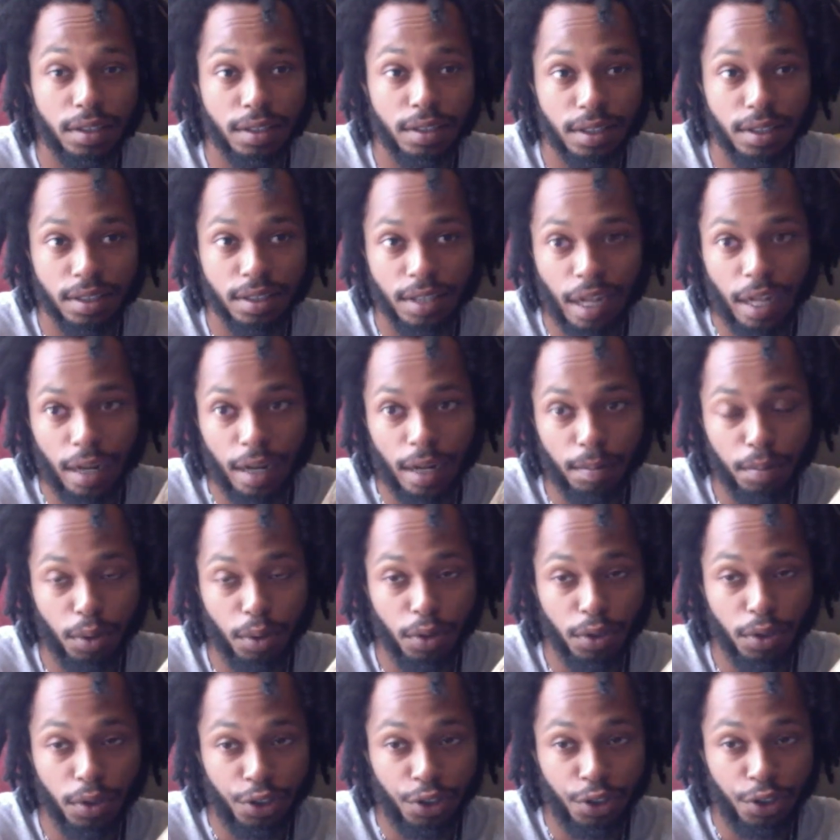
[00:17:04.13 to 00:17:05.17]
It's not
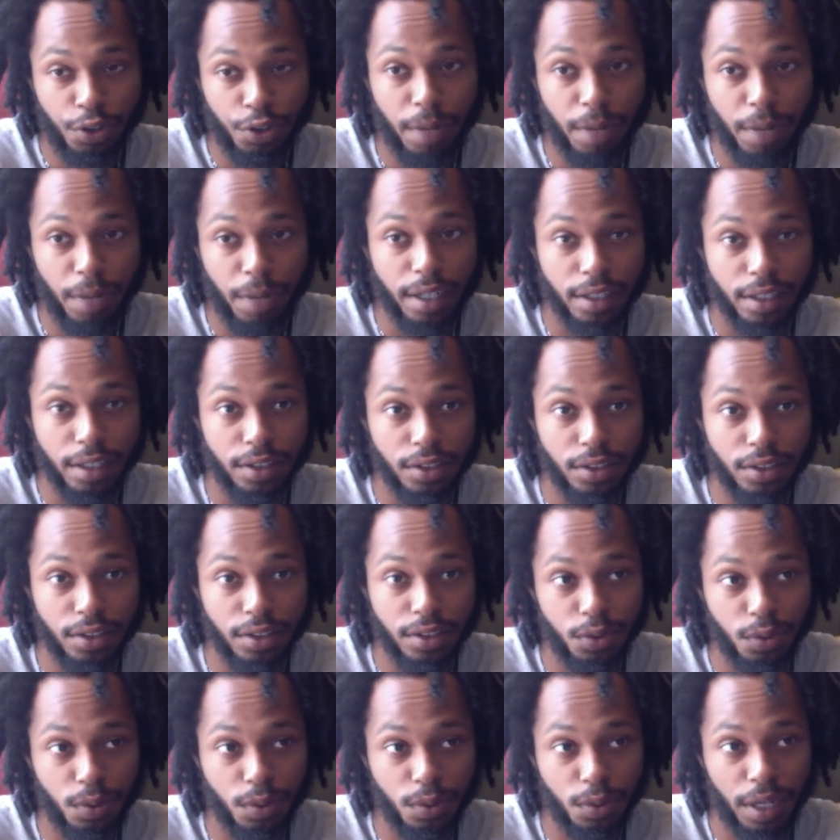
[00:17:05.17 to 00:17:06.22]
pulling you back
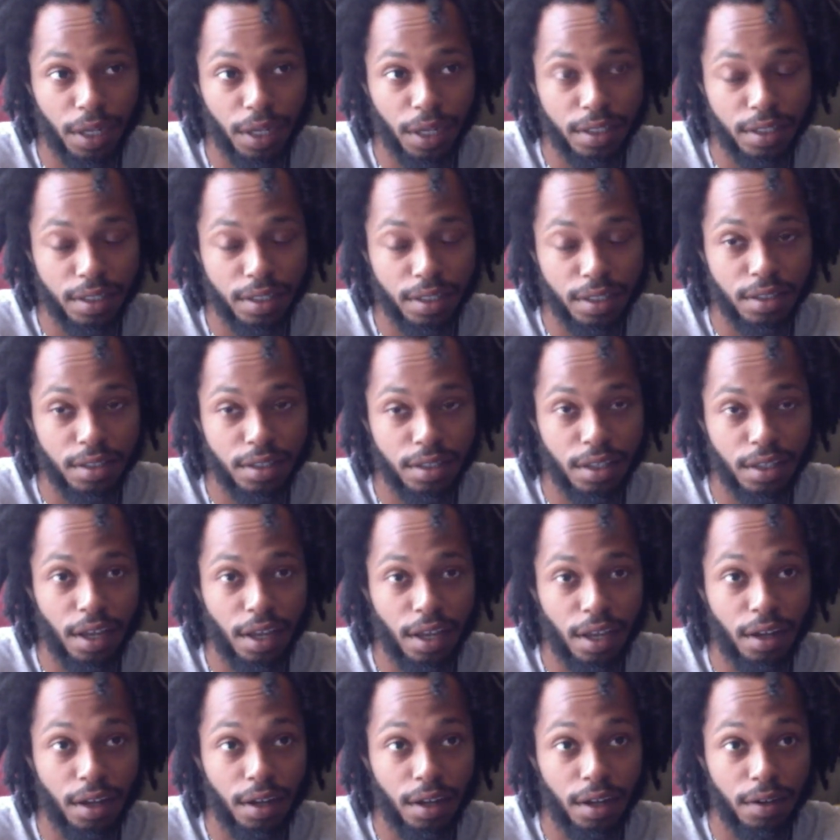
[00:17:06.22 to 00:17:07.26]
into a sense
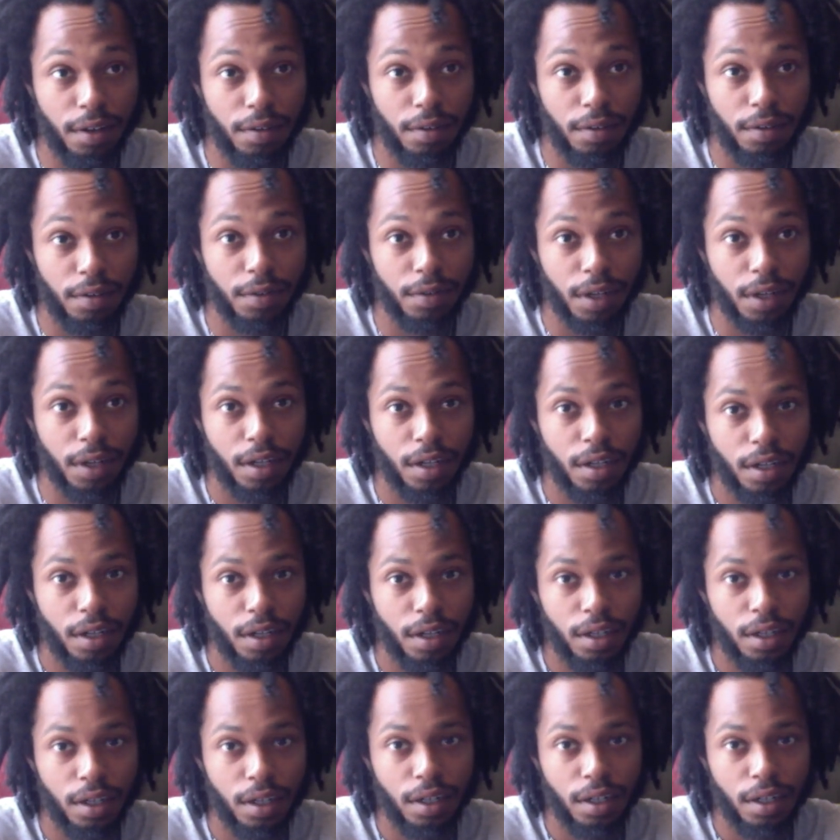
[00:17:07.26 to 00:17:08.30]
of
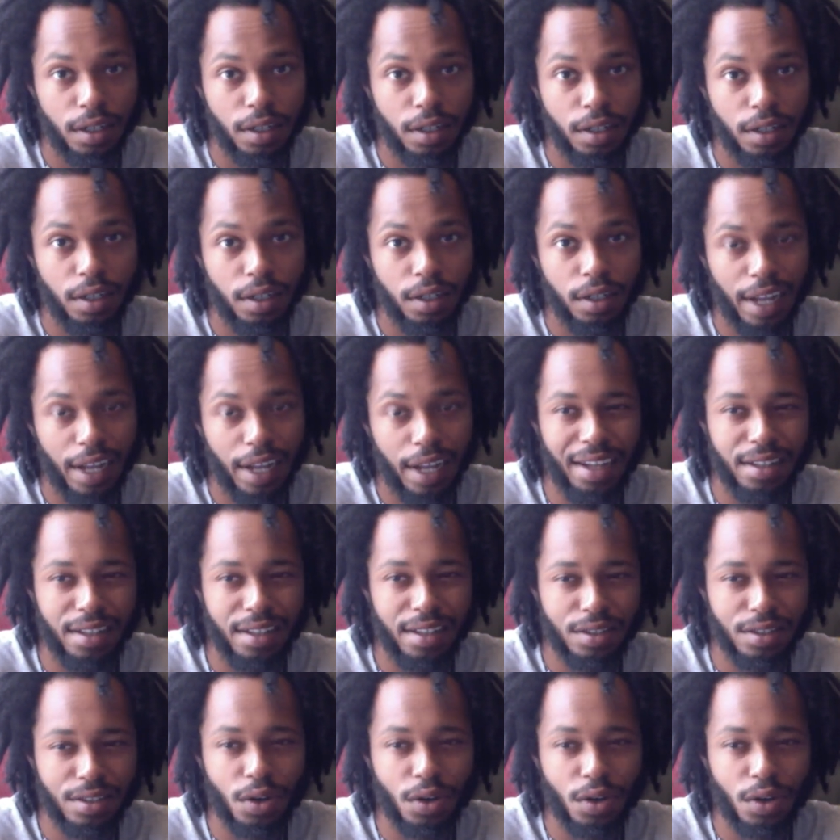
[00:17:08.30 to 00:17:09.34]

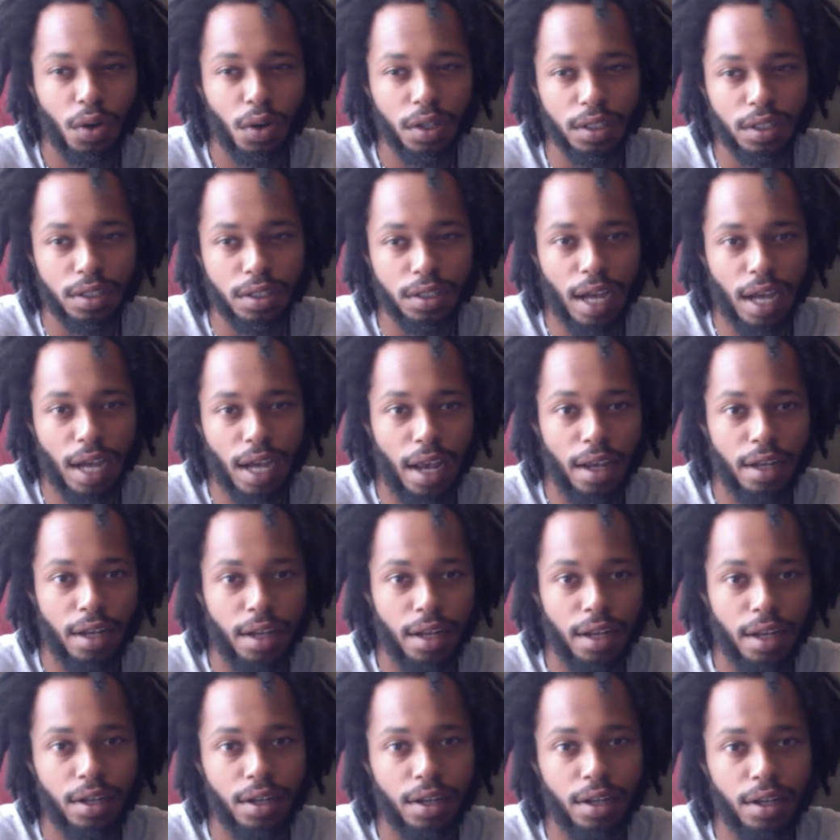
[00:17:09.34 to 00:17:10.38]
angst or
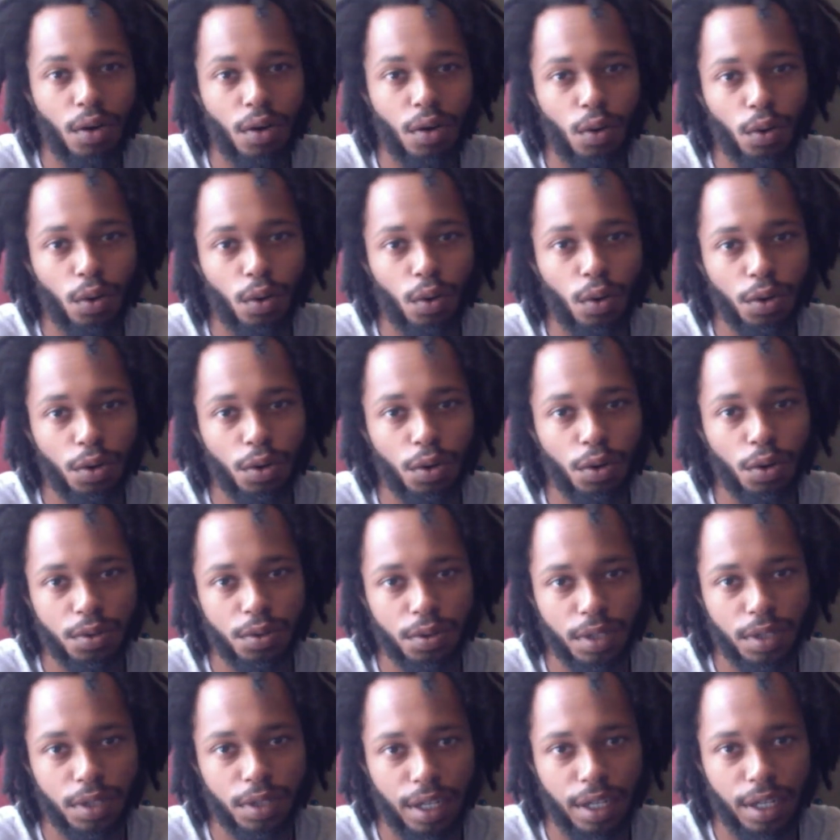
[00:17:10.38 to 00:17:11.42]
anxiety
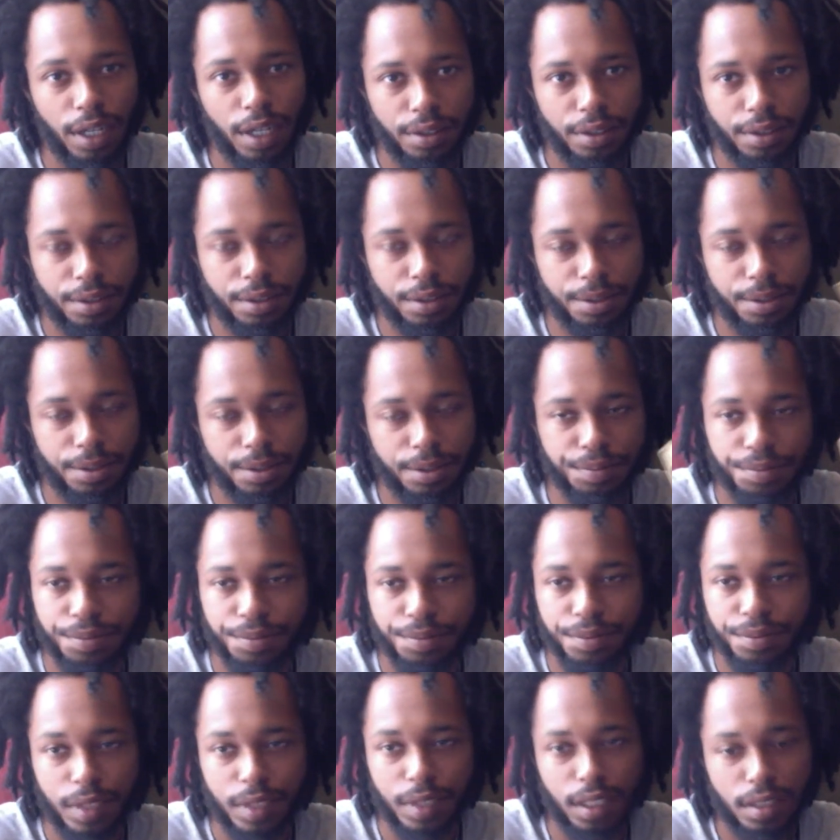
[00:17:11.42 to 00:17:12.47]
or like
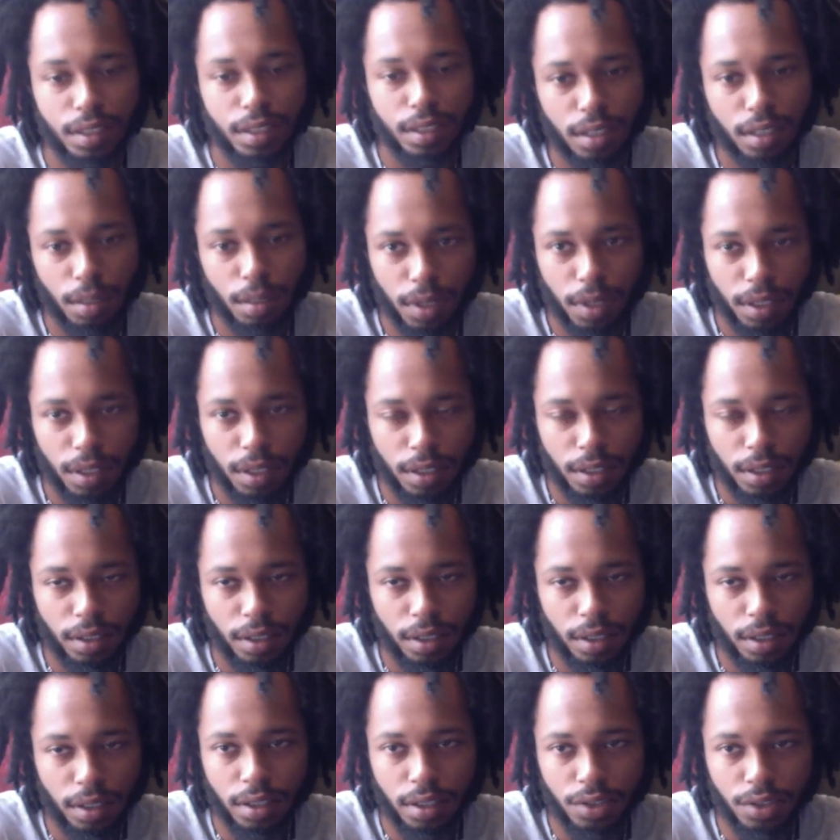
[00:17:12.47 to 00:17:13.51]
something
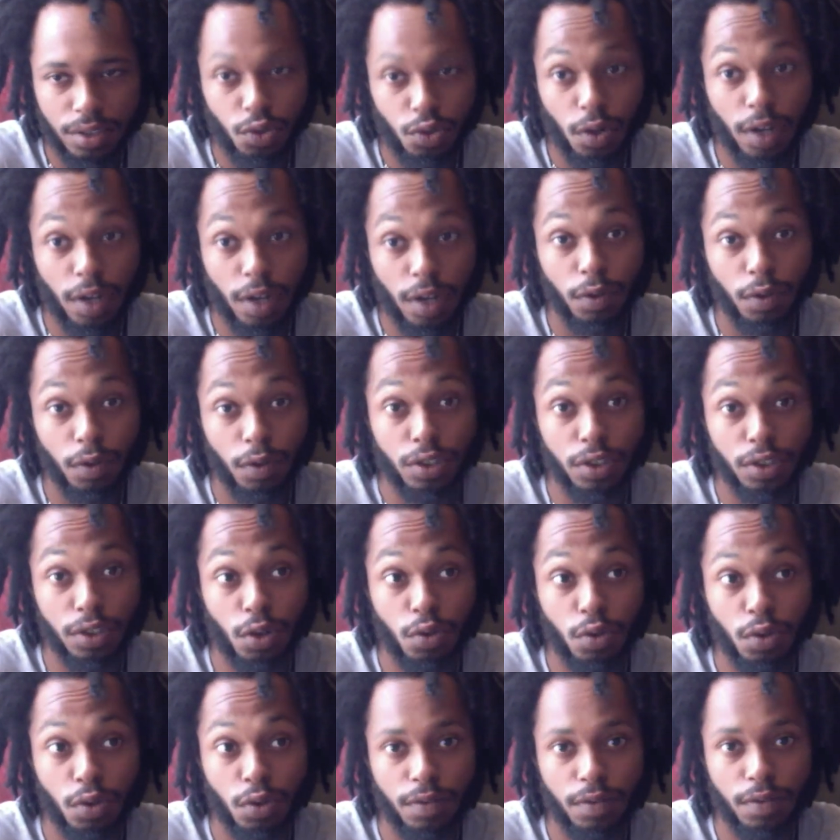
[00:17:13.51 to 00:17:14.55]
is dreadful, so
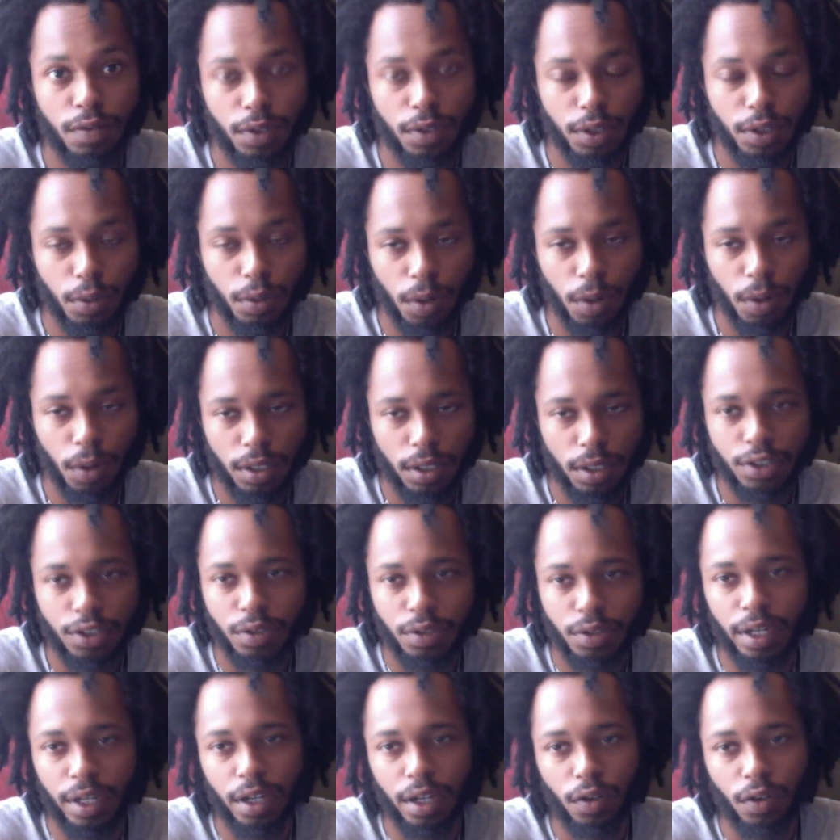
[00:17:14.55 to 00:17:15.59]
dreadful and wrong that you
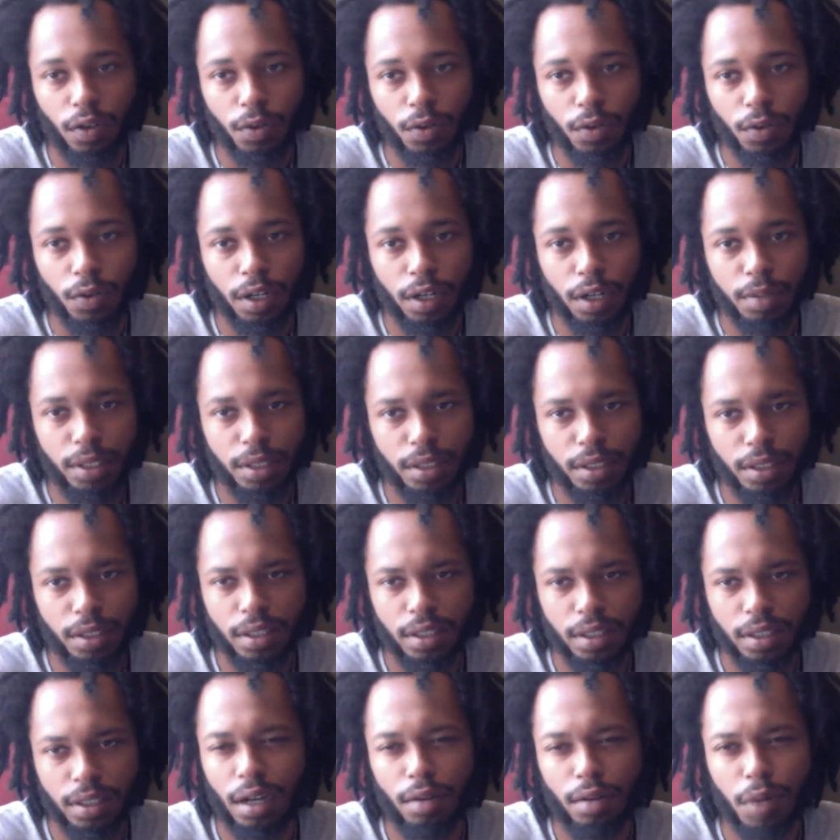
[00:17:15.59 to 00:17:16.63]
can't overcome it, then
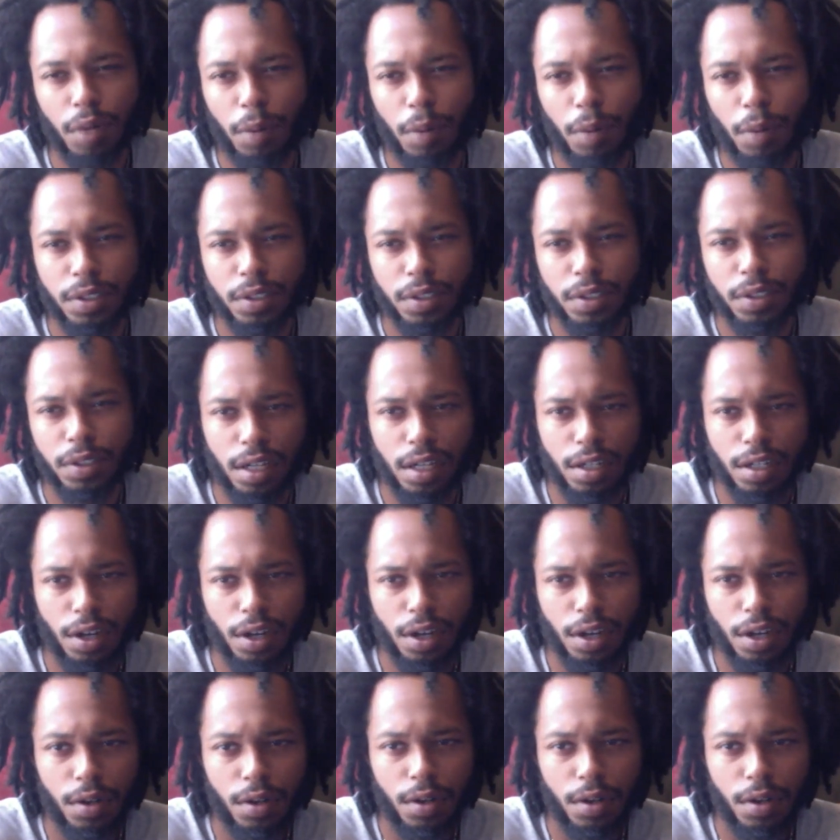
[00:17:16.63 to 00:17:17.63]
I, I, would just let it go.